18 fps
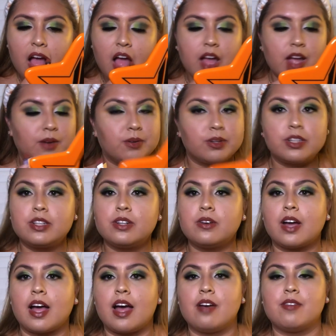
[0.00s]
I really
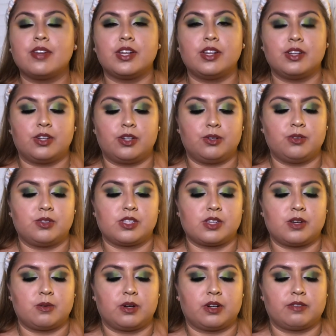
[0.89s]
don't have any nudes
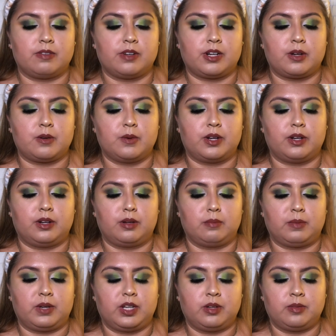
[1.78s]
that work very well on
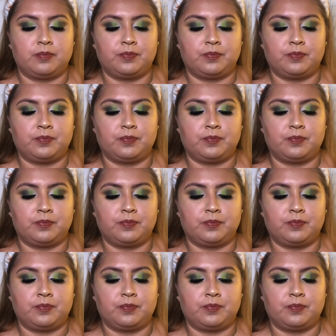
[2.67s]
me.